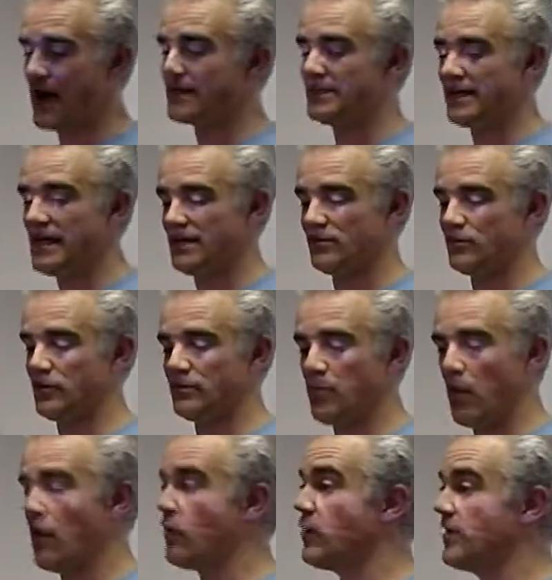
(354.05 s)
teeth with,
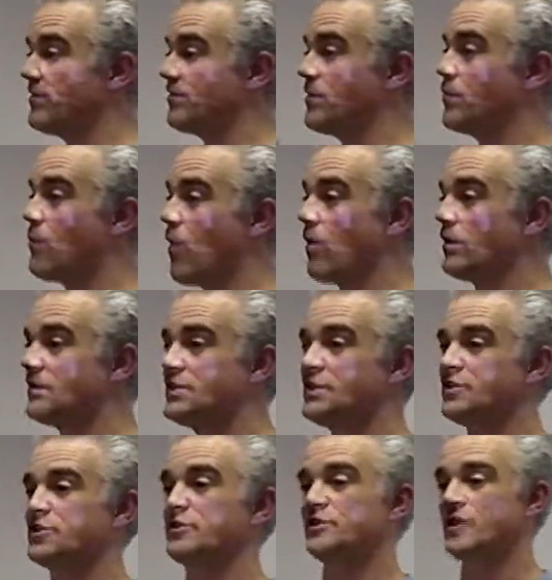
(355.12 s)
with the
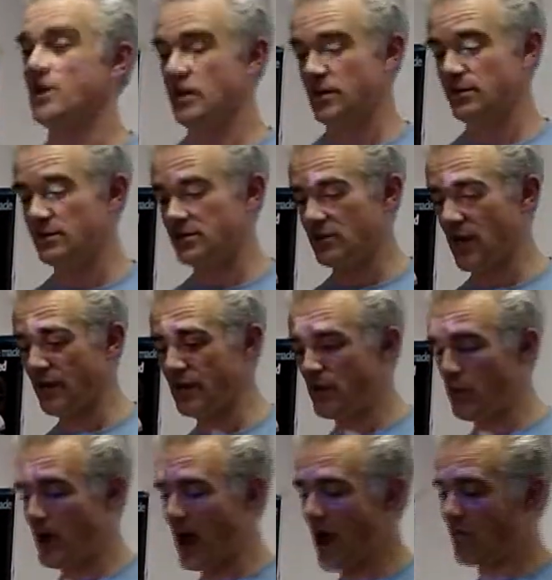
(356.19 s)
politicians uh, that we
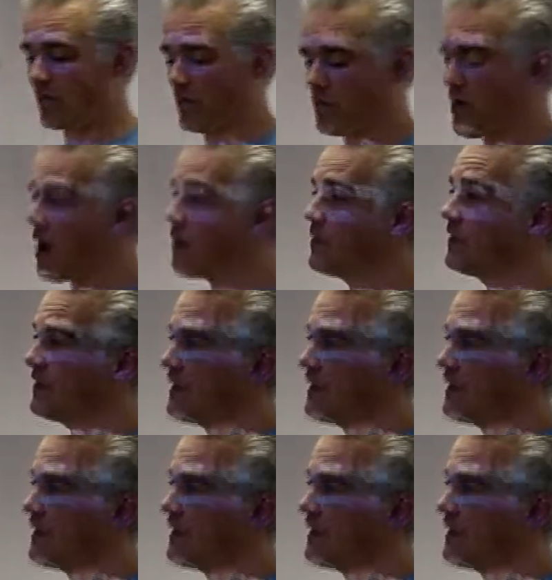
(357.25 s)
have at the moment, the